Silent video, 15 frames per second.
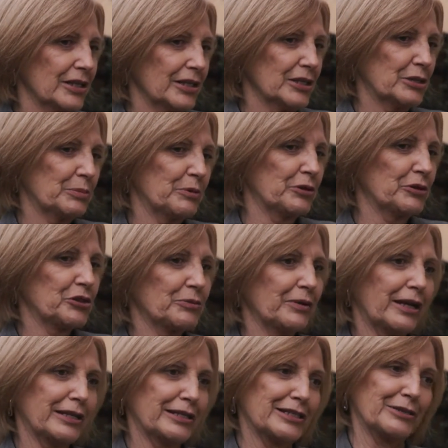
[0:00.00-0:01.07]

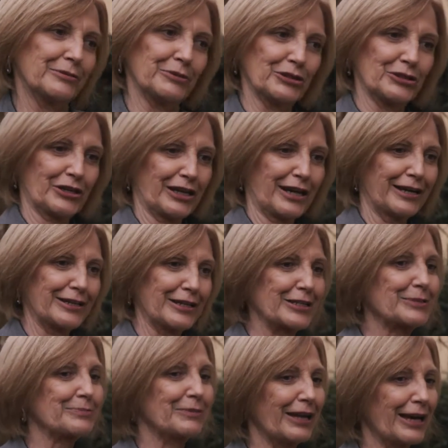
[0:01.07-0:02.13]
spirituality, which I can't
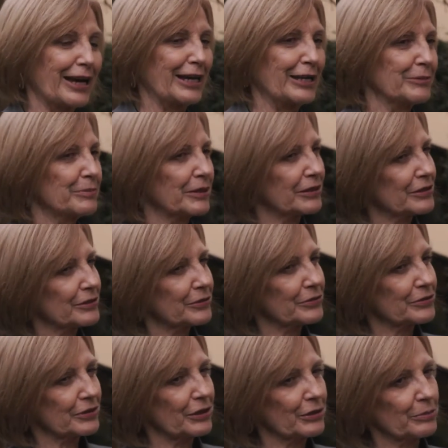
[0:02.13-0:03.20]
explain, but it's
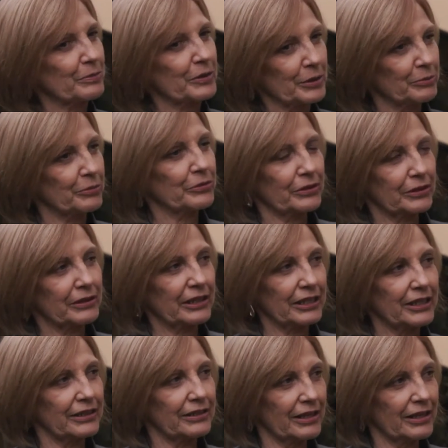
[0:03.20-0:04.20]
also the people that are here